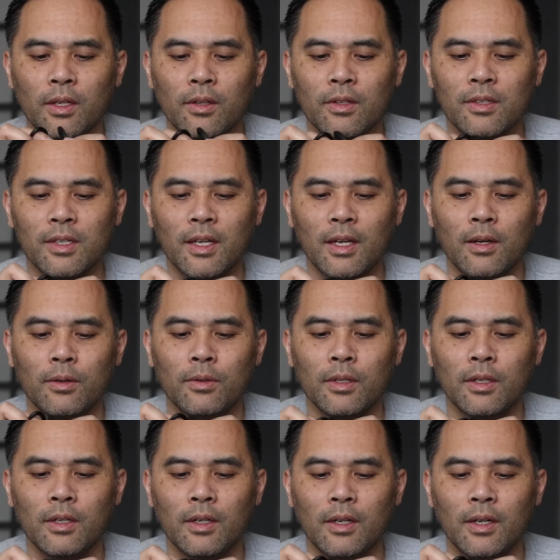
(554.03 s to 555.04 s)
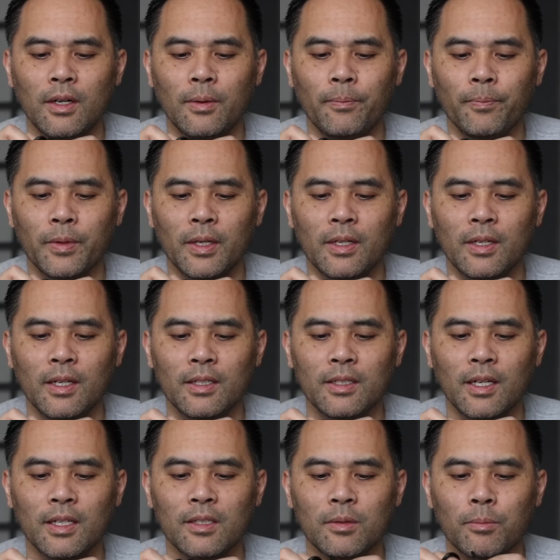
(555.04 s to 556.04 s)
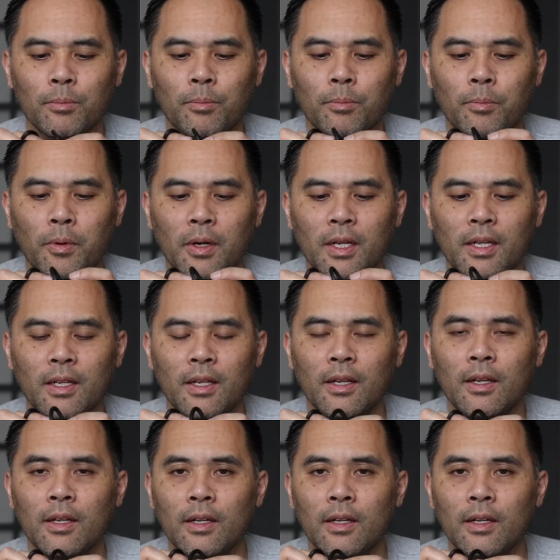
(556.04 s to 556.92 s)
of the sound. It does got some pretty